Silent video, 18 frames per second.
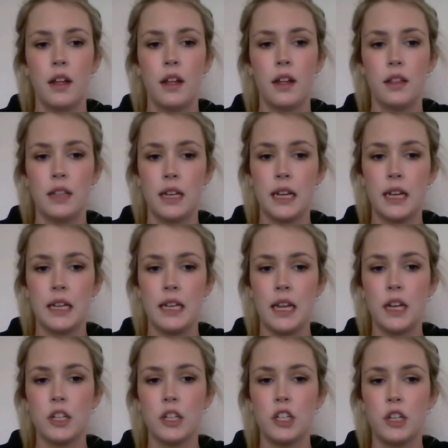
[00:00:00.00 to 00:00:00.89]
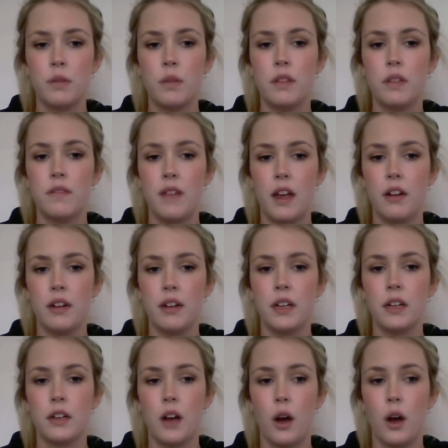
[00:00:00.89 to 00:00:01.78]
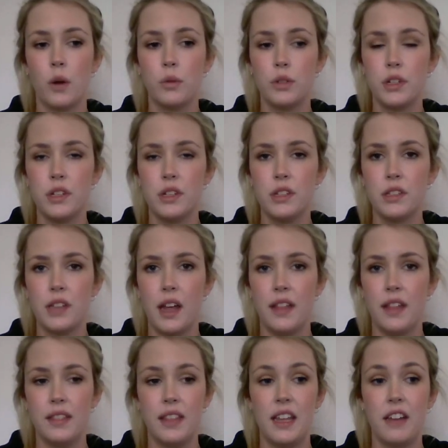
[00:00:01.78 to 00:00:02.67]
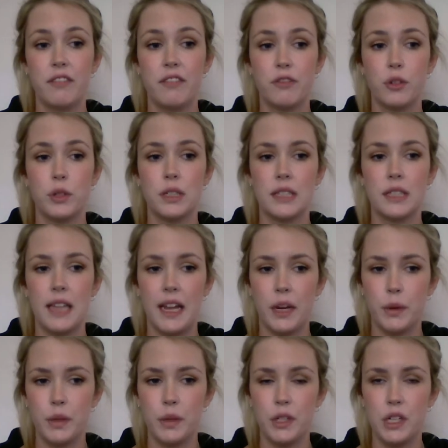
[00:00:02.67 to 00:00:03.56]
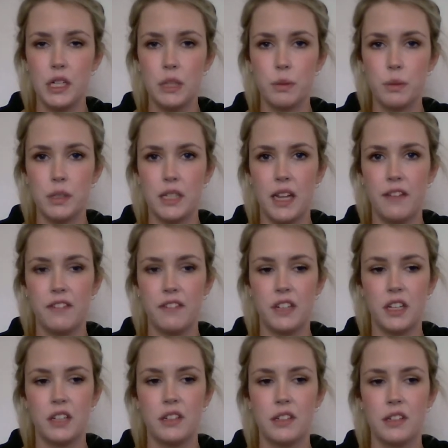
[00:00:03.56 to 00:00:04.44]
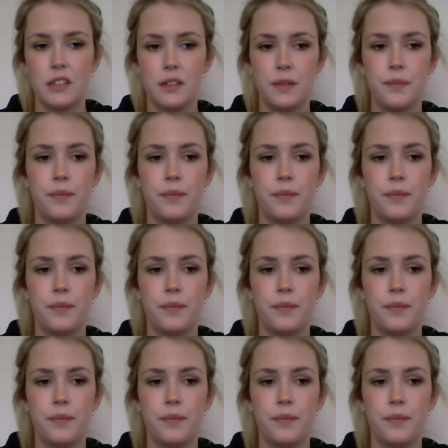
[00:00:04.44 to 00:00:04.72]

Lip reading: the connection with varying cultures and therefore languages was evident,